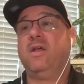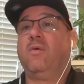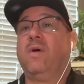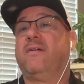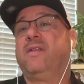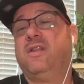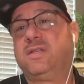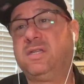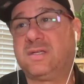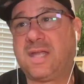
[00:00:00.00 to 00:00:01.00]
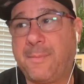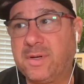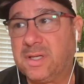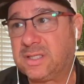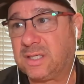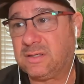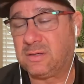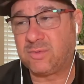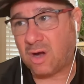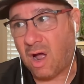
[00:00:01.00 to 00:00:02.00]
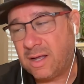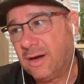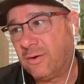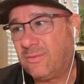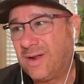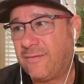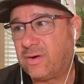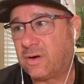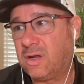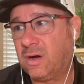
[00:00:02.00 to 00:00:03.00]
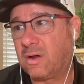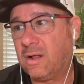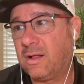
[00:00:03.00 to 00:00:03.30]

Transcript: Whatever, you know, to use capitalistic terms or, you know, whatever, you know,